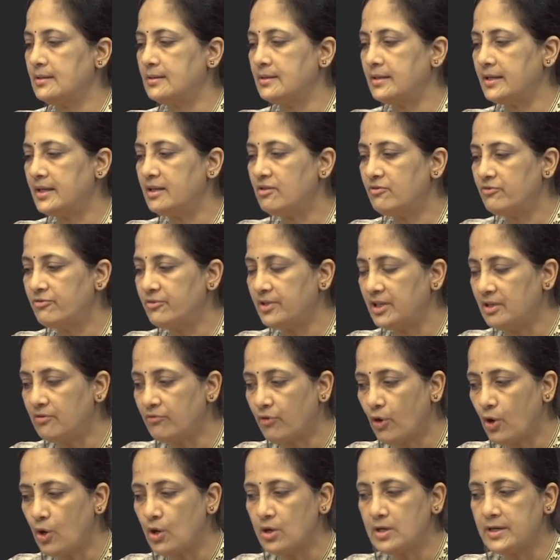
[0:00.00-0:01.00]
the in
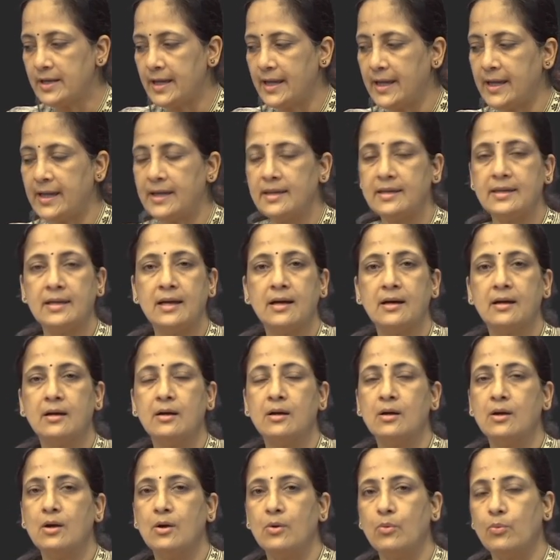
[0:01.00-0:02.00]
involved
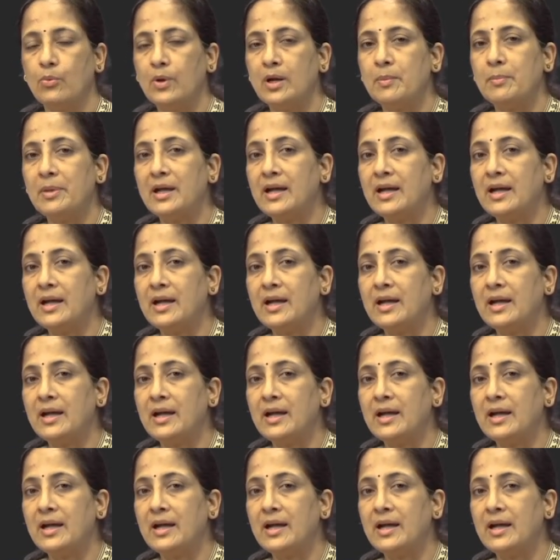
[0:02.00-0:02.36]
area will